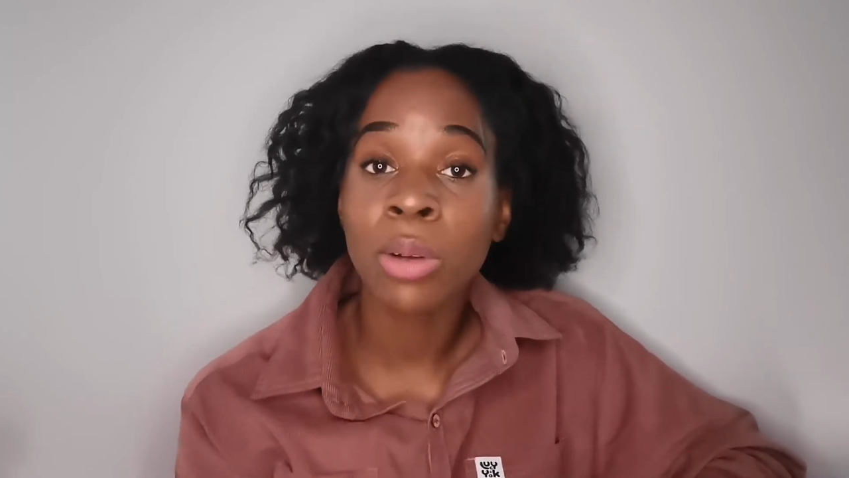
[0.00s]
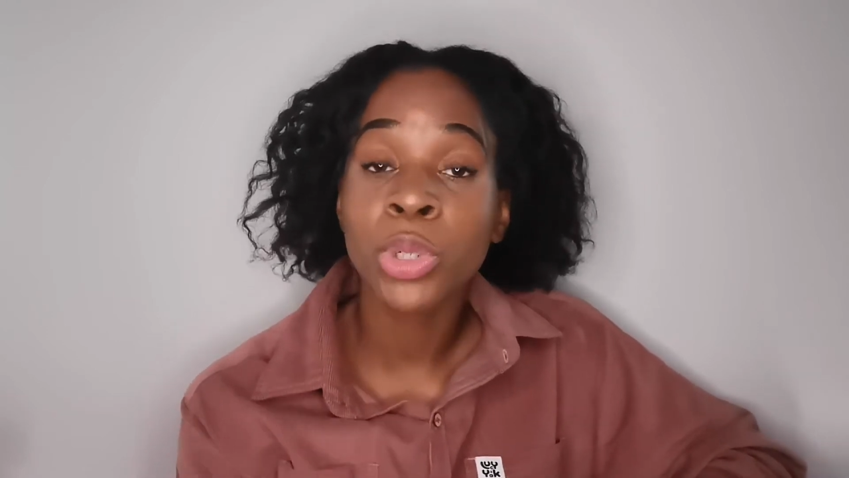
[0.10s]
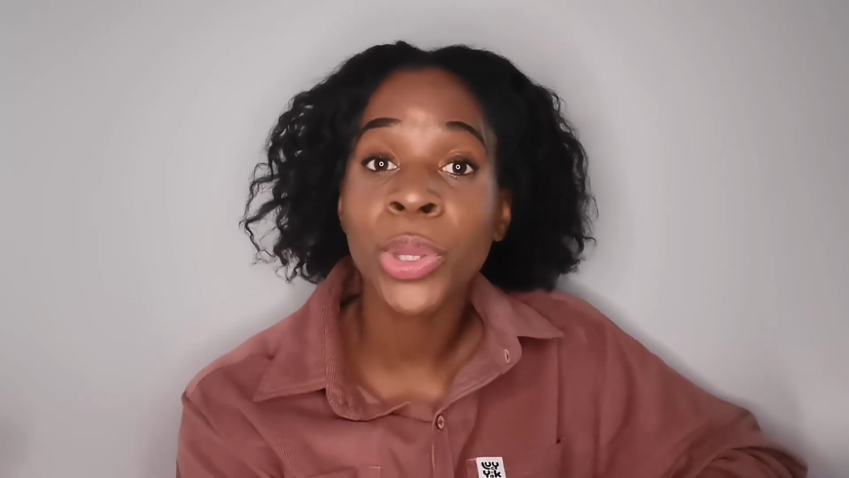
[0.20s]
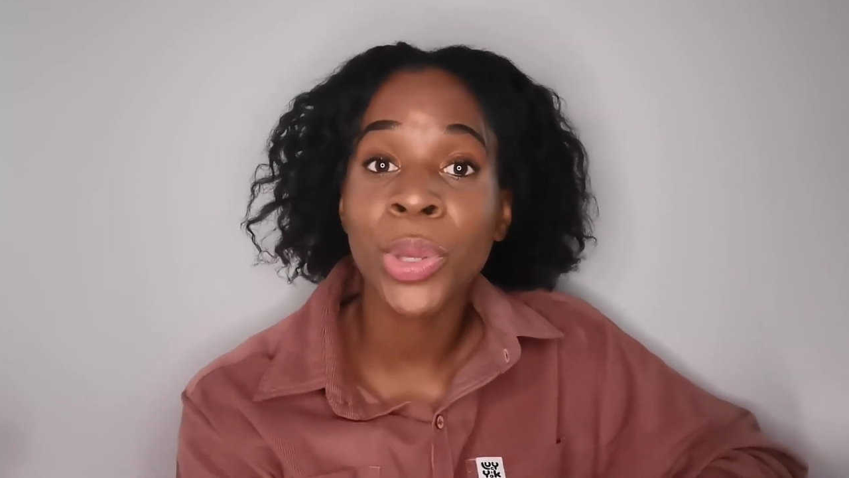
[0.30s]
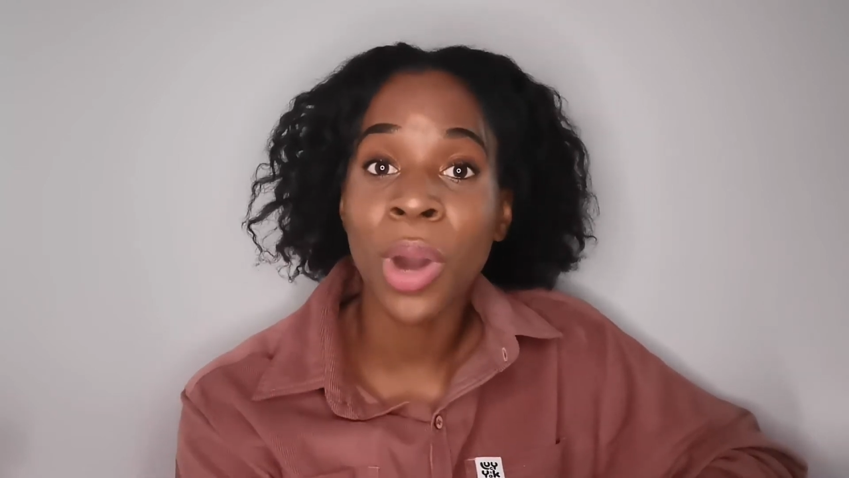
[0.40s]
show
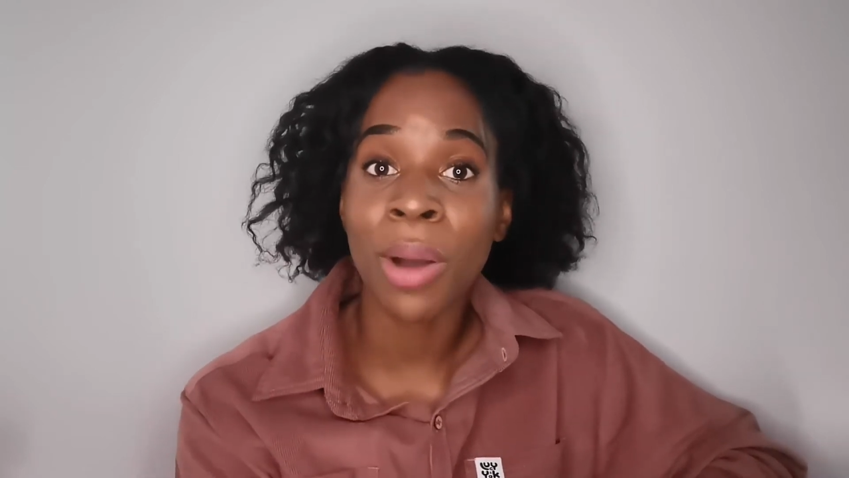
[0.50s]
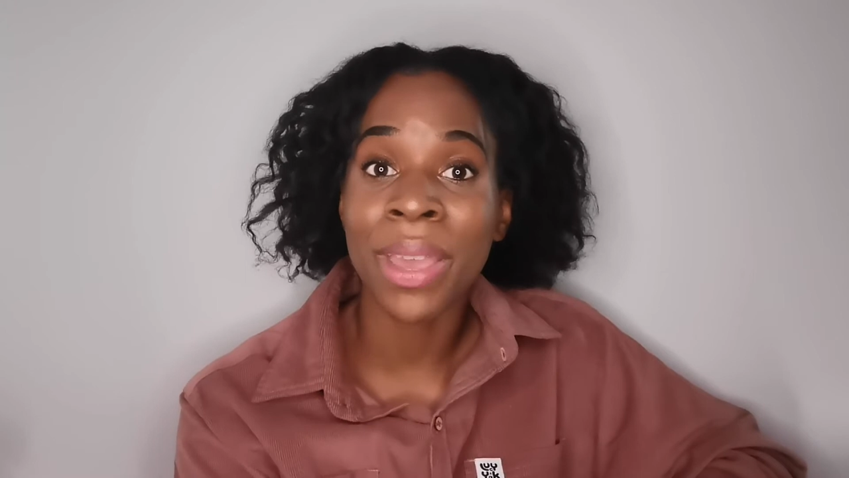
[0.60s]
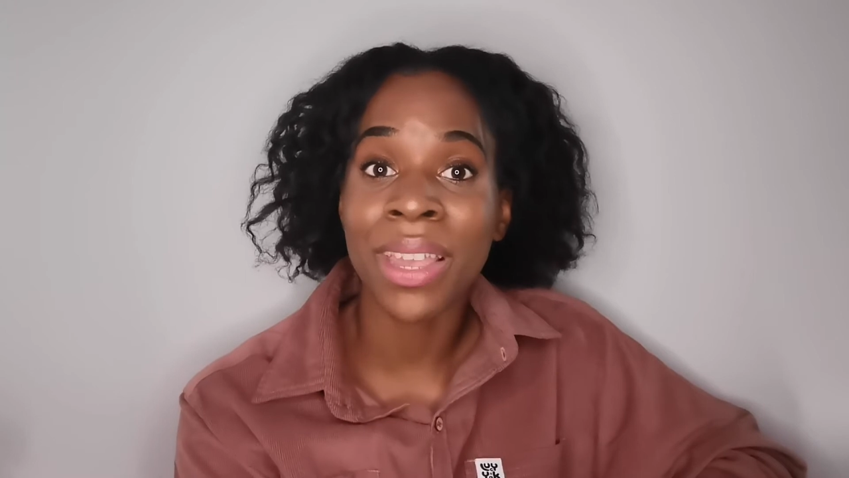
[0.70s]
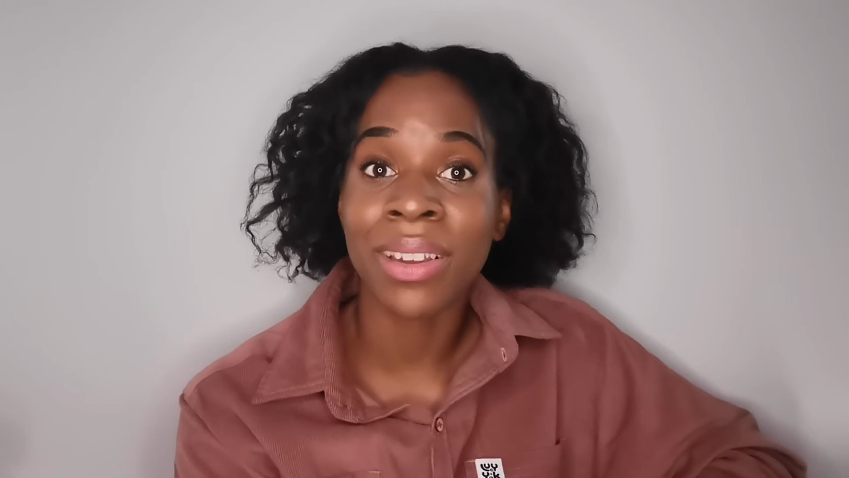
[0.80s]
you what I mean.